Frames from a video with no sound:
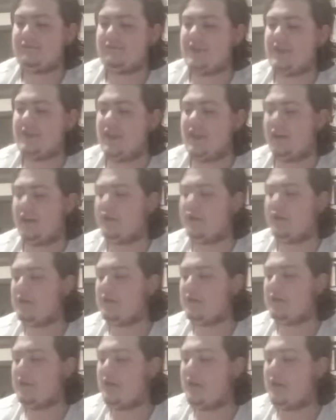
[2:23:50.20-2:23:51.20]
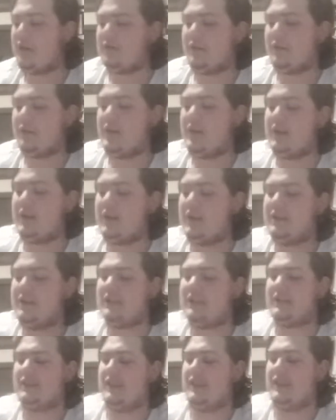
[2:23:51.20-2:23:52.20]
Yeah, her, Paul Rudd,
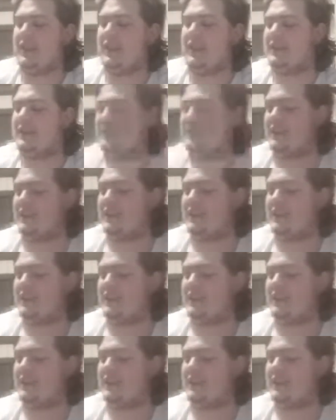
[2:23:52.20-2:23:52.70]
and